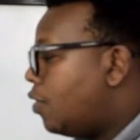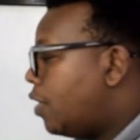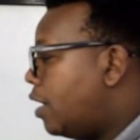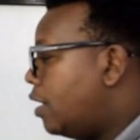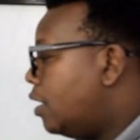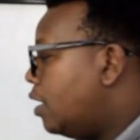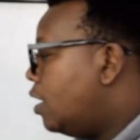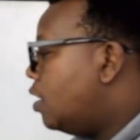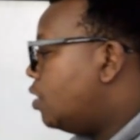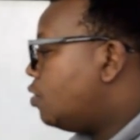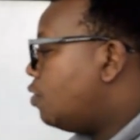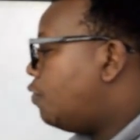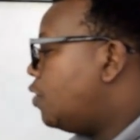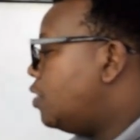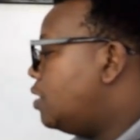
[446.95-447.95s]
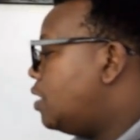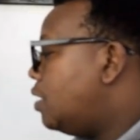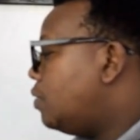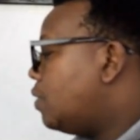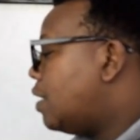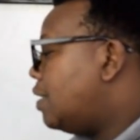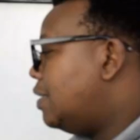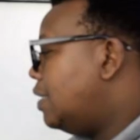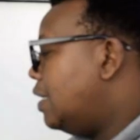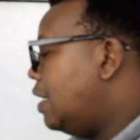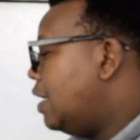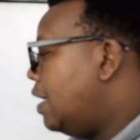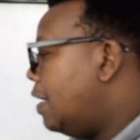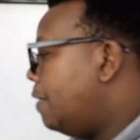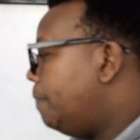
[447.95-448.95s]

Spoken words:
run. So for instance, you can see here